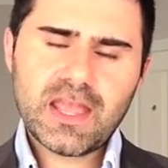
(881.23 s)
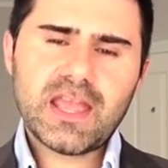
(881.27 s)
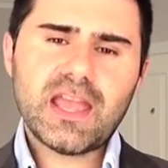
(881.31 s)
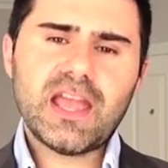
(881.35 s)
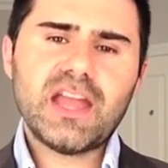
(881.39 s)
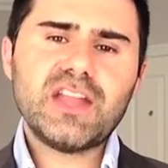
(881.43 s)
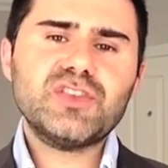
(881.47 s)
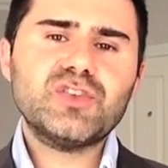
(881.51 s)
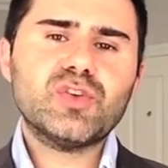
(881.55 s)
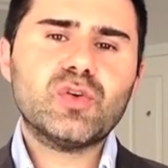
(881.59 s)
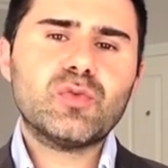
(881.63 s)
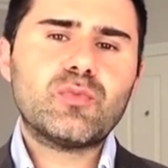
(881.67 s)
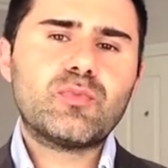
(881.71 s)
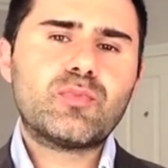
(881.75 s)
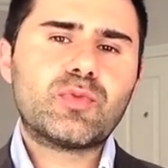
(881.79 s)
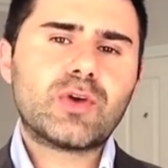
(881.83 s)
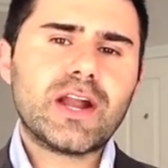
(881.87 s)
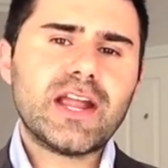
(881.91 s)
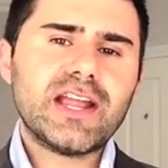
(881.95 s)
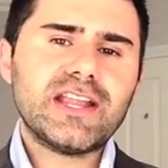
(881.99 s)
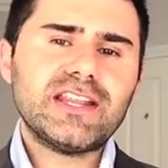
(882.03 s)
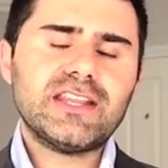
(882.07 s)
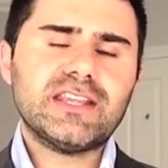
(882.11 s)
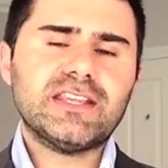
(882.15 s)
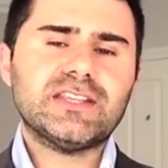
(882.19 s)
And your
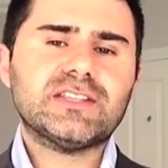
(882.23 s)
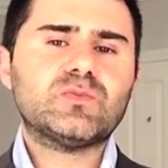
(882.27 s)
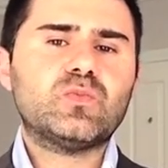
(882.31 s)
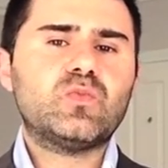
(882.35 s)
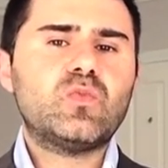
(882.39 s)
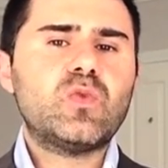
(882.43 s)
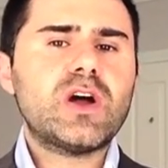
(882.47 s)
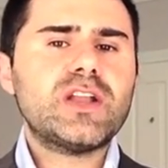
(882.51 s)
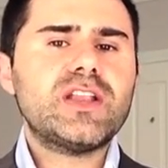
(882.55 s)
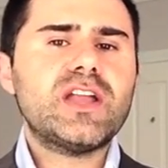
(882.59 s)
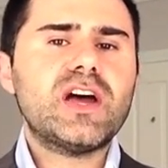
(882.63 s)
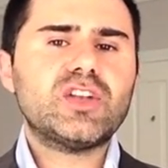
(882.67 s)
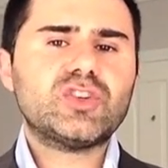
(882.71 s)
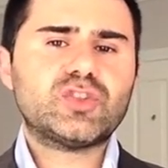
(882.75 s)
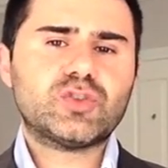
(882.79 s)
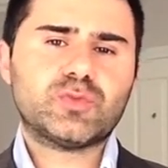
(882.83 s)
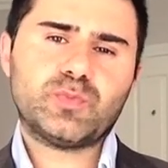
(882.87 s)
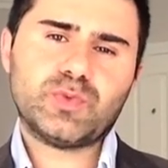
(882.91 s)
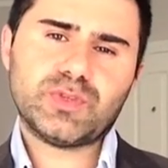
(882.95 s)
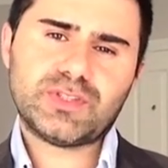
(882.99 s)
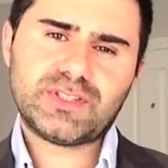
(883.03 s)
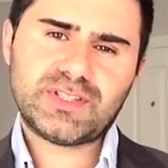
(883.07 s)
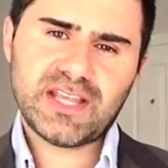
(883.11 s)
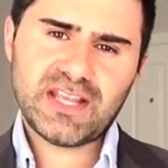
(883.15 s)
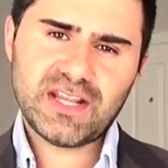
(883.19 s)
brain is
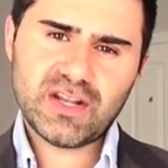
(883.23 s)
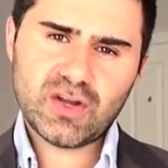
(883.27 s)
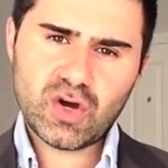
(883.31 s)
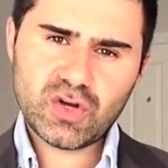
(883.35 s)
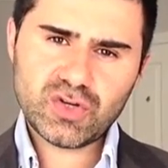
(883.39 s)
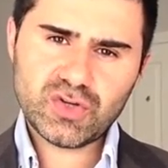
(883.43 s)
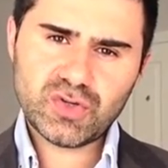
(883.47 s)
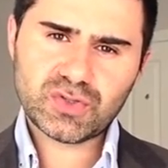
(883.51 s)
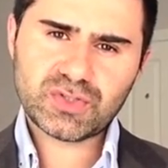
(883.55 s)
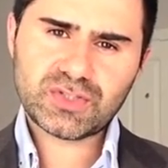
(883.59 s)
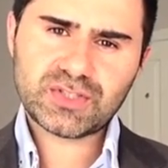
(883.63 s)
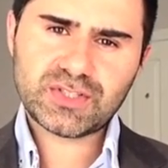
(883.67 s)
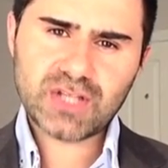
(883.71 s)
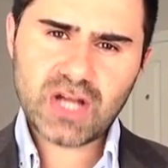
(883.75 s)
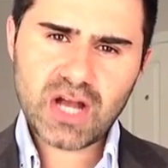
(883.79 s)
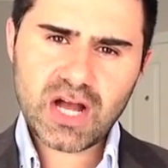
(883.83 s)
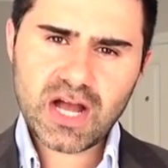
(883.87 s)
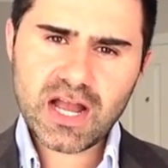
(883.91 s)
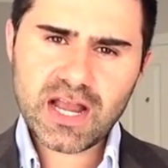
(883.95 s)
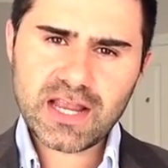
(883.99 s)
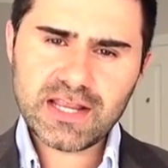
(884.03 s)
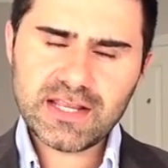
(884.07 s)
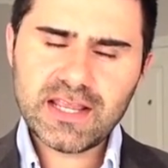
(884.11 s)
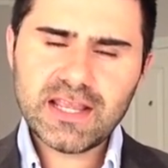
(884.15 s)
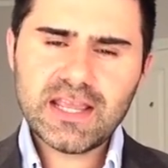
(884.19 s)
100% on your
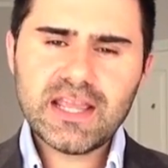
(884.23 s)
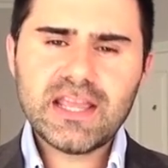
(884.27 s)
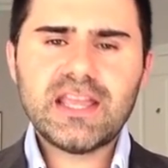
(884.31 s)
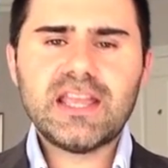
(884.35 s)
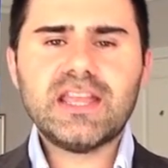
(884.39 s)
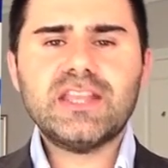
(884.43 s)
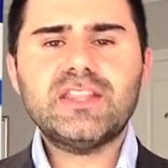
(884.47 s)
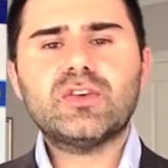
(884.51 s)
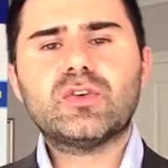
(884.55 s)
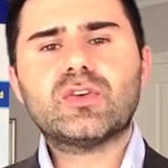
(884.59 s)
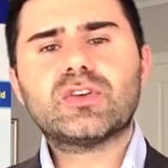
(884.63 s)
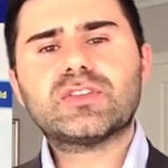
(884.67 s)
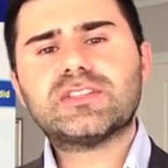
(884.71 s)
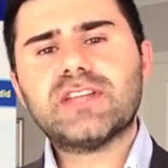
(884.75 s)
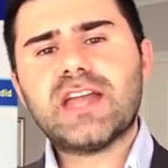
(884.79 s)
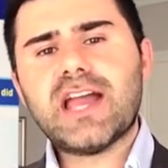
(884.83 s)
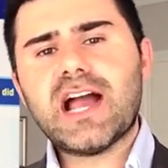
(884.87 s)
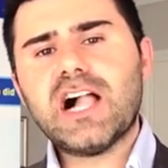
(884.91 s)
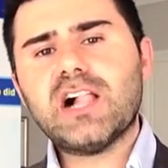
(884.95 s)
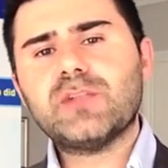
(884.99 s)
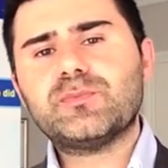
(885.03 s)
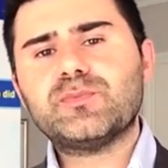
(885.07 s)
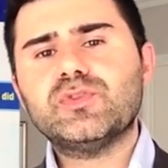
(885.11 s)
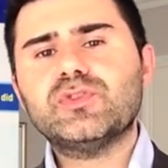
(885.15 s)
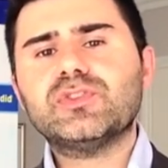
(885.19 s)
side in order to
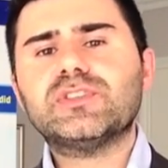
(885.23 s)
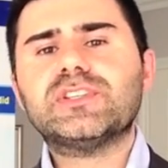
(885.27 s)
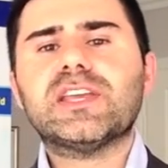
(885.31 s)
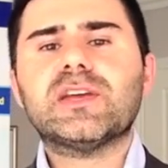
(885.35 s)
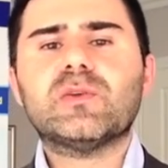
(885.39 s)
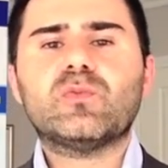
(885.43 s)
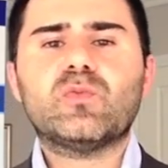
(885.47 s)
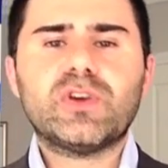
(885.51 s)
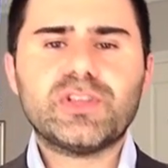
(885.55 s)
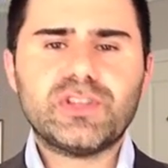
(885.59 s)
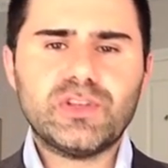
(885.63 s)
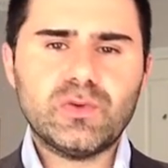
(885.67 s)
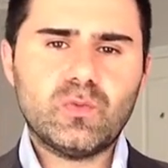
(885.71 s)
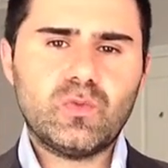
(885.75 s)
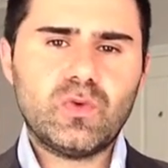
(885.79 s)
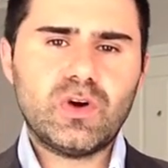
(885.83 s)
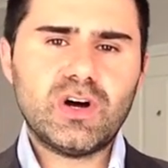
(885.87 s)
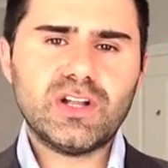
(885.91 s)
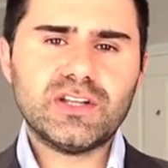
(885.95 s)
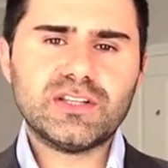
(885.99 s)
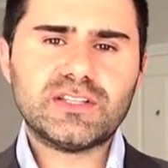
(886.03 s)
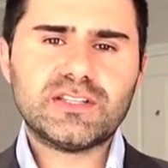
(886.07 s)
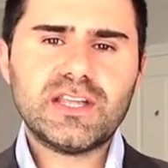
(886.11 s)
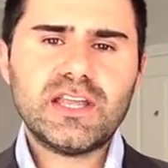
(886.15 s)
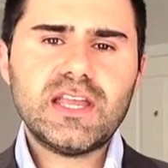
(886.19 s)
help you get what you
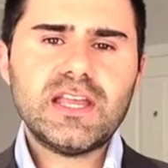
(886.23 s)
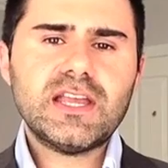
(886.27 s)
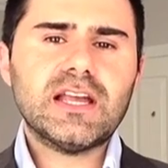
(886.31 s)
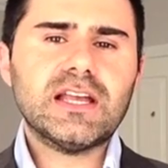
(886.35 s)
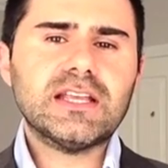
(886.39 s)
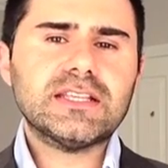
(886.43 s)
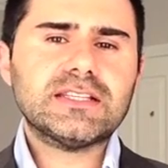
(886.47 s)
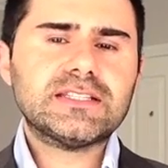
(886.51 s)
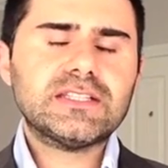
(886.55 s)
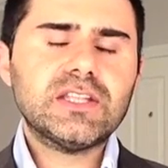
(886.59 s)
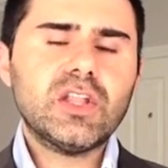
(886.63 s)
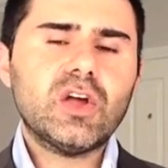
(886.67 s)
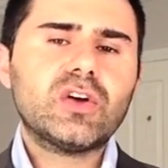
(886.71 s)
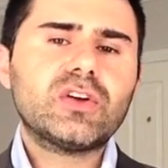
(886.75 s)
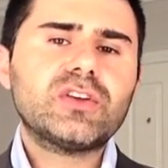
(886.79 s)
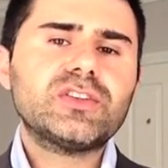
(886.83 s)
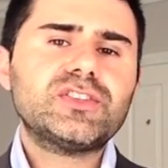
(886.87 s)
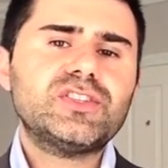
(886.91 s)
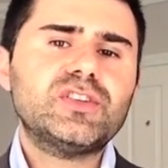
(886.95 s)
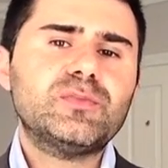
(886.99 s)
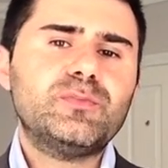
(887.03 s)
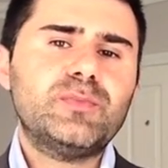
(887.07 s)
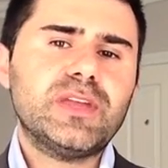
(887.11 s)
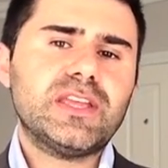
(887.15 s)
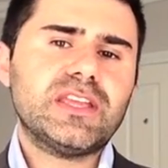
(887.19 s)
want, as long as
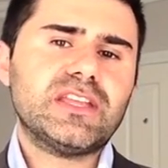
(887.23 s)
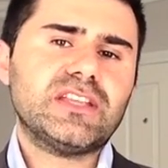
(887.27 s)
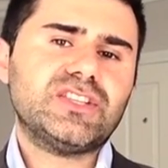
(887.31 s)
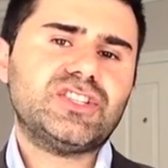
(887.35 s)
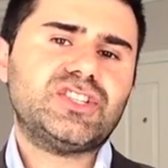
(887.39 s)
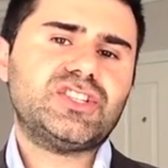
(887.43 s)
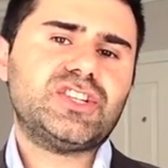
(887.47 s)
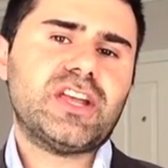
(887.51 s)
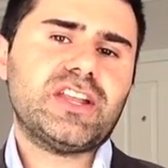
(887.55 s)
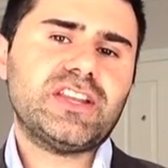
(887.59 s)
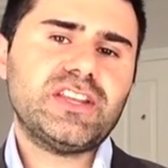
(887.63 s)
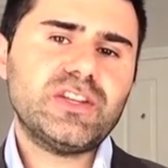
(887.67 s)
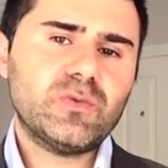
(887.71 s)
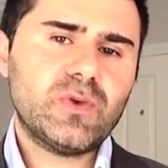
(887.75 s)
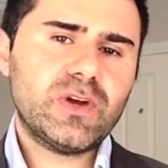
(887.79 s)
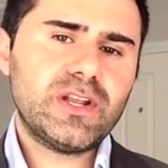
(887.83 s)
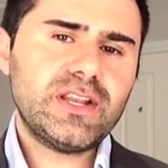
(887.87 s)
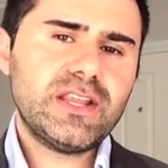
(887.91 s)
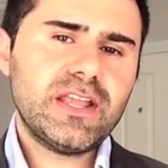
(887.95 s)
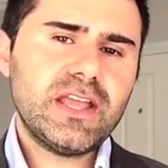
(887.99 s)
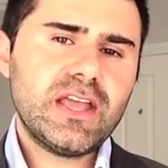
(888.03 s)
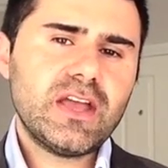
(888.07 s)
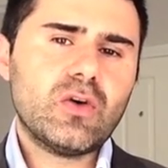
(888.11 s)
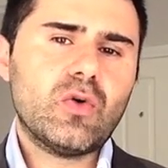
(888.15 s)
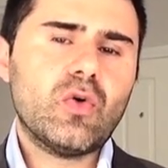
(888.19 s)
you're being
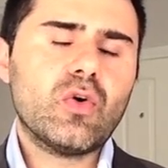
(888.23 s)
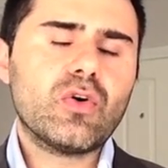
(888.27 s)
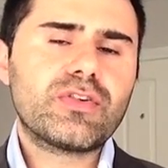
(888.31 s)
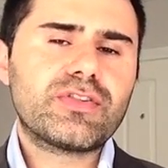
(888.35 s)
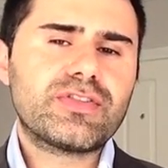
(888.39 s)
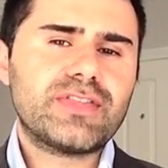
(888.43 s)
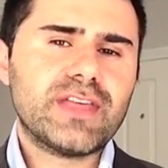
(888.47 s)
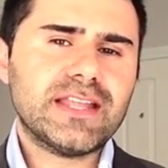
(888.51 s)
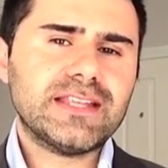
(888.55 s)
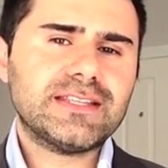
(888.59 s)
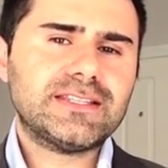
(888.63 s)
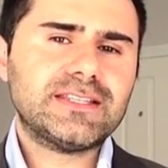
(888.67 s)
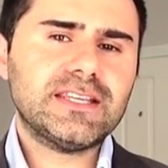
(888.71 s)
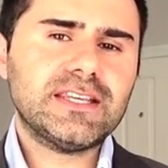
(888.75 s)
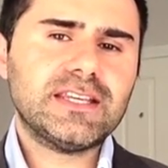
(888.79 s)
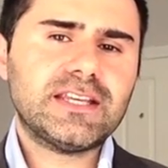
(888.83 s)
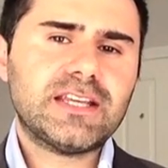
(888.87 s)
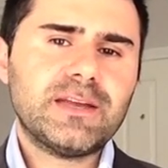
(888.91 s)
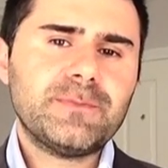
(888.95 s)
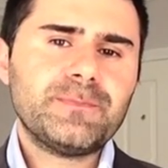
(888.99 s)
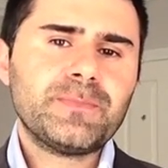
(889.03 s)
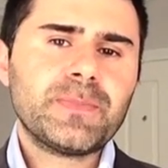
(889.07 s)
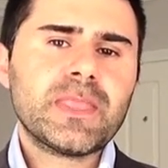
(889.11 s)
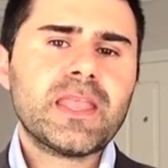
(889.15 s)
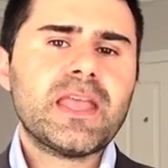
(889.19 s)
genuine, authentic,
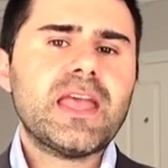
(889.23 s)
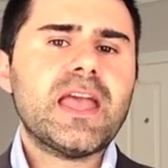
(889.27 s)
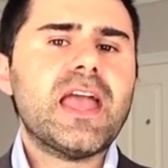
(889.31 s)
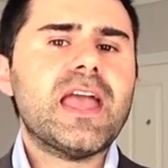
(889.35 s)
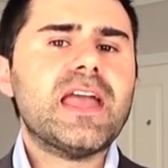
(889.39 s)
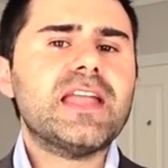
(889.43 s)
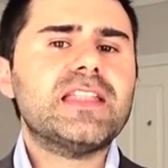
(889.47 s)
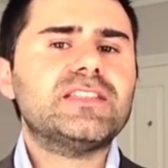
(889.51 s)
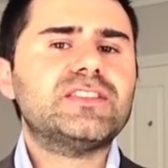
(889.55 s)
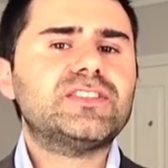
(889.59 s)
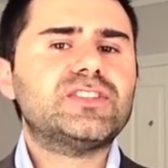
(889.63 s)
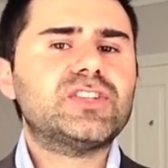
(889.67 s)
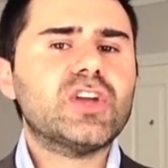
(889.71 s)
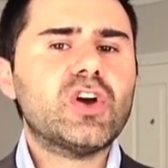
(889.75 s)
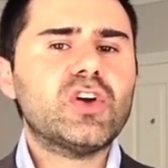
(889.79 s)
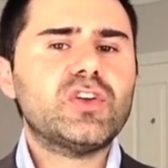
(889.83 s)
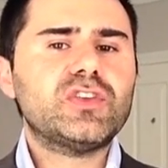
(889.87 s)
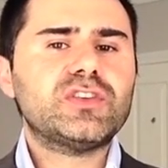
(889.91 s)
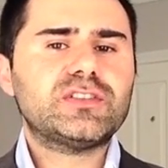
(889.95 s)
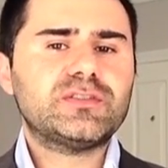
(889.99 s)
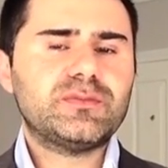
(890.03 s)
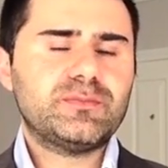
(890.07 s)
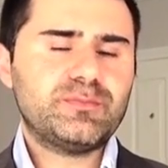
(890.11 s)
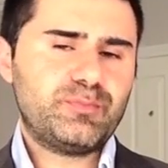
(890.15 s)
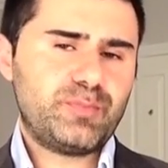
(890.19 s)
and
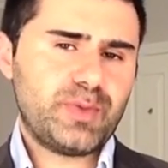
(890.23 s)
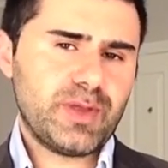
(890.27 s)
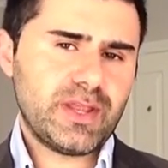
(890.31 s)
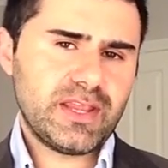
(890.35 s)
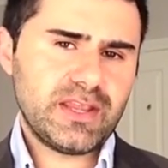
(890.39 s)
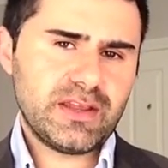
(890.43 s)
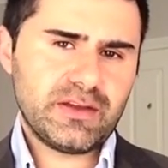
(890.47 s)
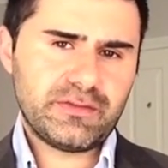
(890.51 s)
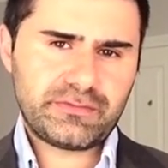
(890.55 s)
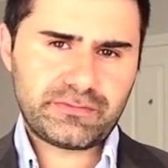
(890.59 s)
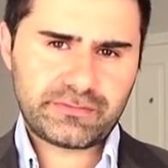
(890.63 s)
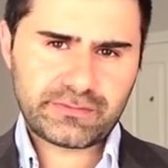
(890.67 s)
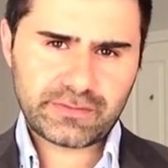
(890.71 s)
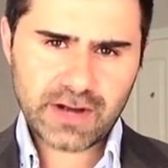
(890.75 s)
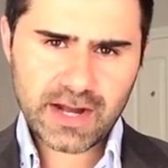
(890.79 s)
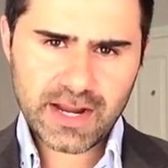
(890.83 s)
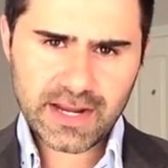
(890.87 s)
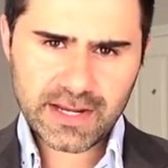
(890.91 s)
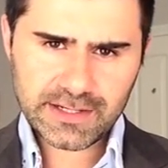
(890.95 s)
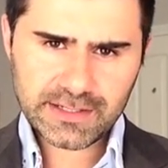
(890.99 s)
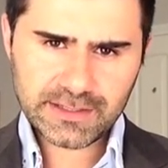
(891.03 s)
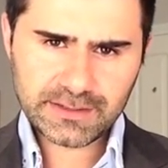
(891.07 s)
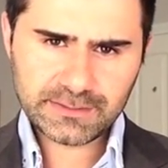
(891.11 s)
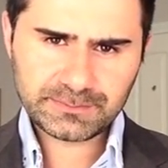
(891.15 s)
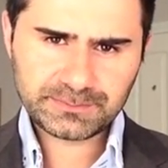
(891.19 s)
don't be
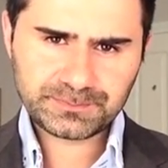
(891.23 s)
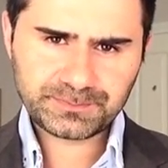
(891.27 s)
afraid.